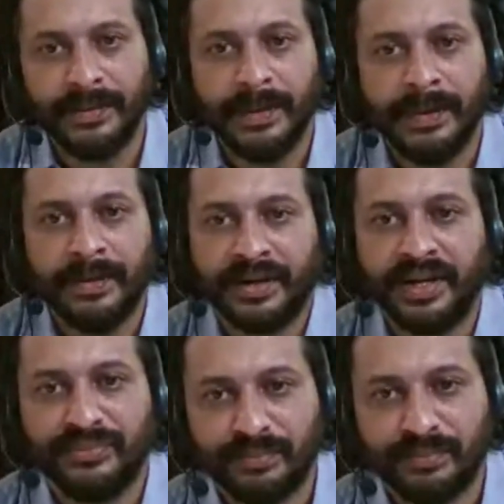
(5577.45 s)
you know,
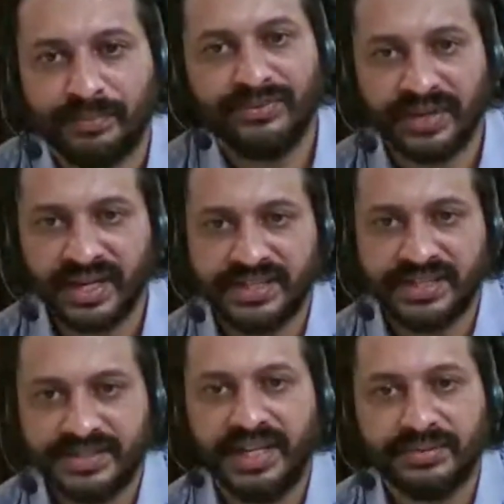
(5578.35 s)
the kind
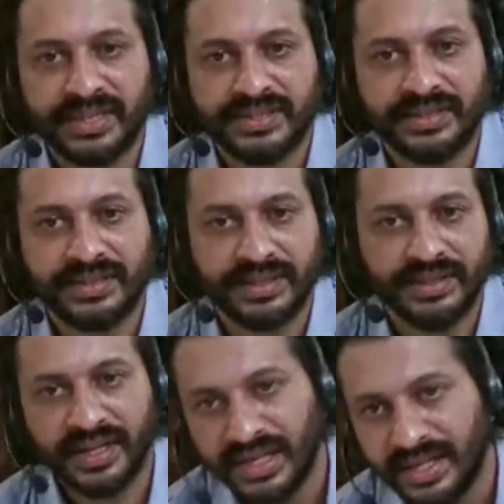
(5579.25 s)
of pilferage
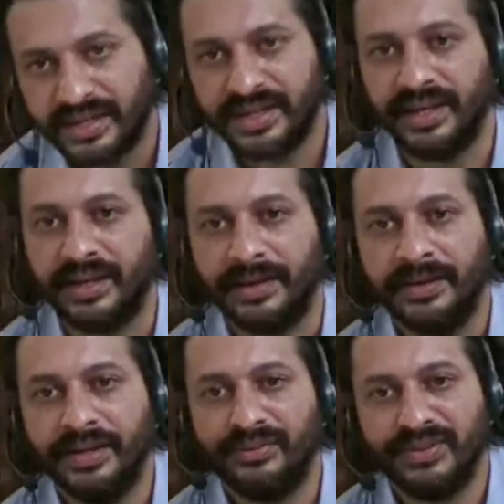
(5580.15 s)
rate was
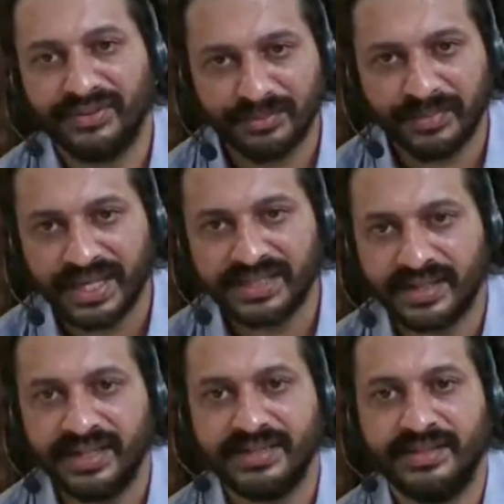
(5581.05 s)
really high. You know,
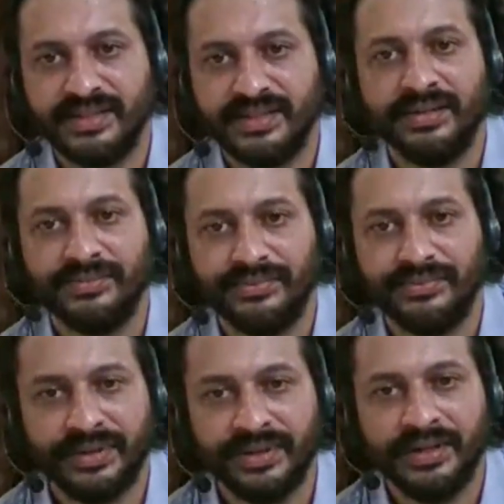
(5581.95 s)
one of the major
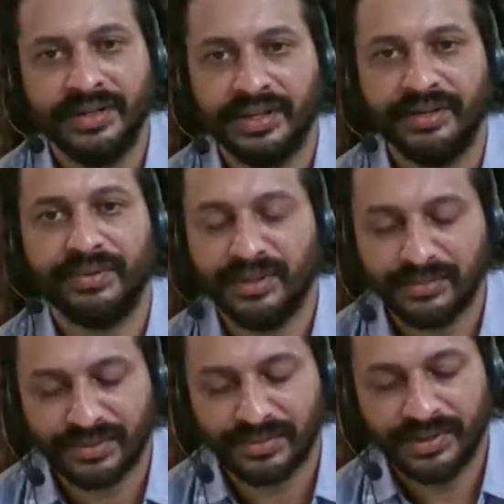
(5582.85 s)
reasons for,
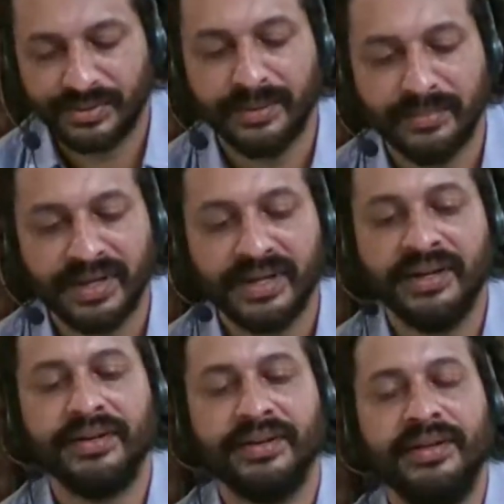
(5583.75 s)
you know, to
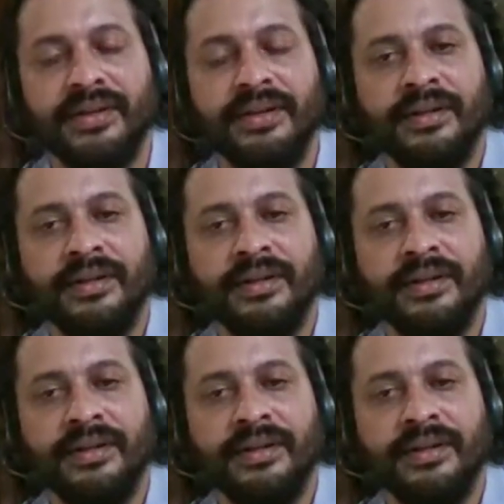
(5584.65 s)
demand